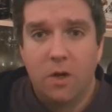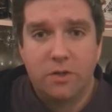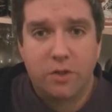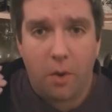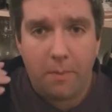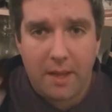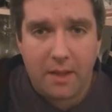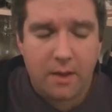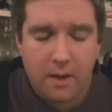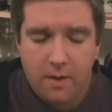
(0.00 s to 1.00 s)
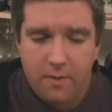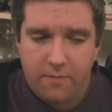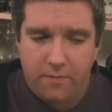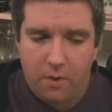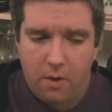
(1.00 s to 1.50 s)
and Salt Milk
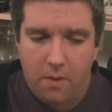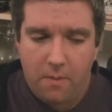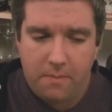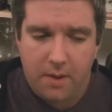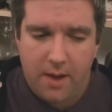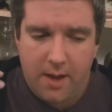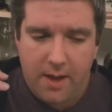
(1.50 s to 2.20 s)
from